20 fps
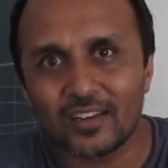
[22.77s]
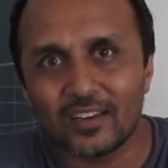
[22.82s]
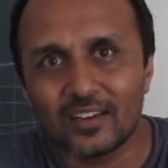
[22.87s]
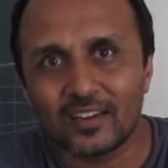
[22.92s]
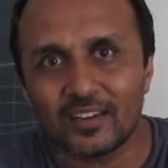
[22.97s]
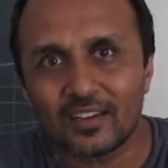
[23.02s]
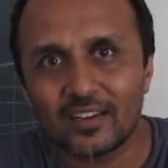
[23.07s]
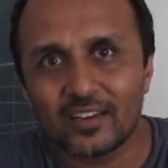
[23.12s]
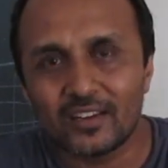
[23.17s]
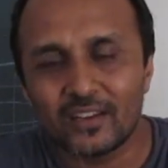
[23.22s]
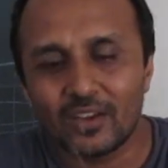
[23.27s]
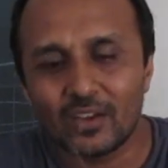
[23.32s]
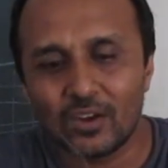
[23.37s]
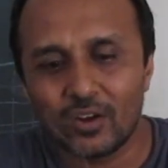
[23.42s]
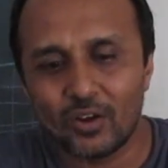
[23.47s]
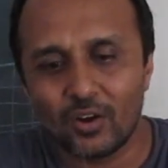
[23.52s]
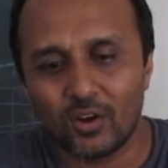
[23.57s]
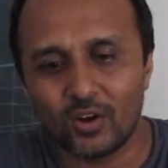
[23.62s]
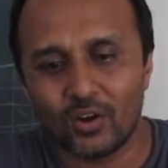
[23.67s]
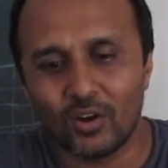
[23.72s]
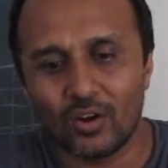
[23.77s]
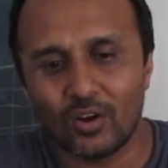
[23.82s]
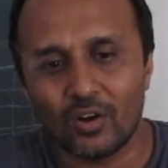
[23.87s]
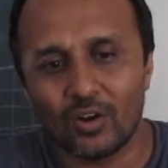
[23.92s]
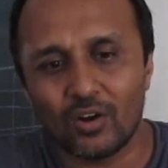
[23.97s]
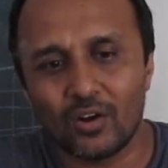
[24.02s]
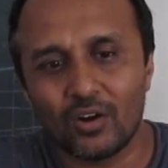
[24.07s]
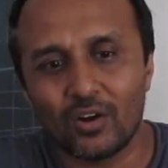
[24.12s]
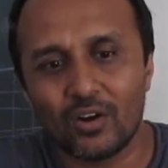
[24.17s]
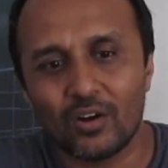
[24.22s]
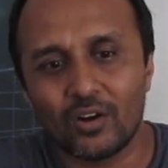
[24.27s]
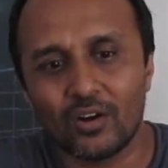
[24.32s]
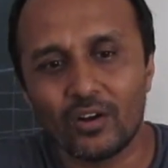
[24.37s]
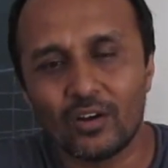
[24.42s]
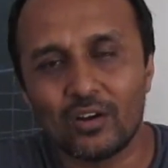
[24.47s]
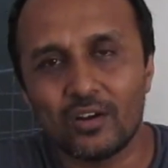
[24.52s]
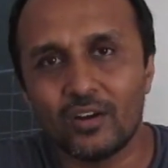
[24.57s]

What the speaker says: No one is speaking in this clip.